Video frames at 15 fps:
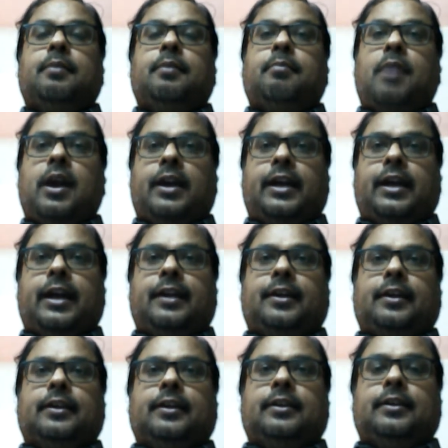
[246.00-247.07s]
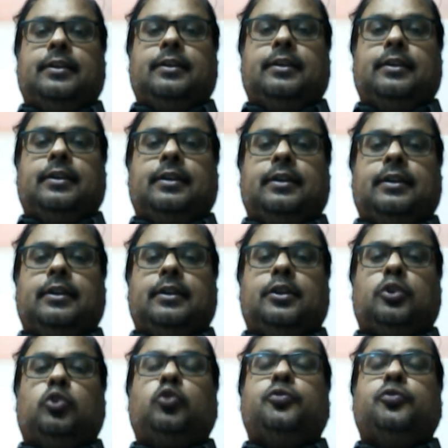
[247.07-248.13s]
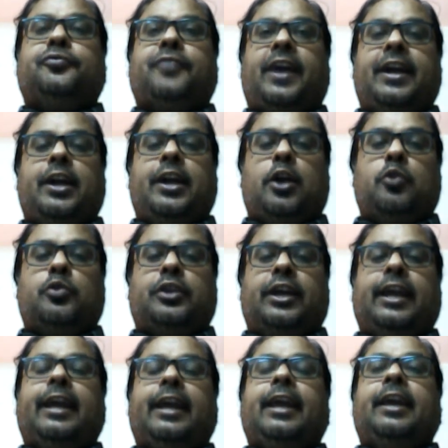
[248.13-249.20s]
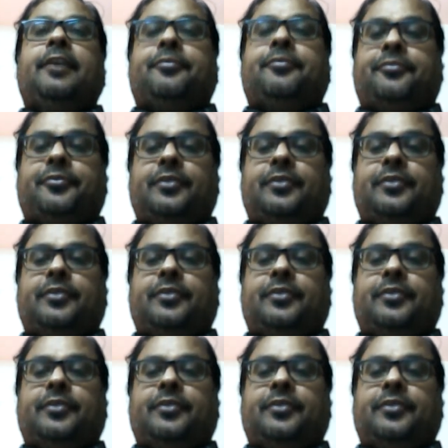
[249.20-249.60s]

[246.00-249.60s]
market to find out if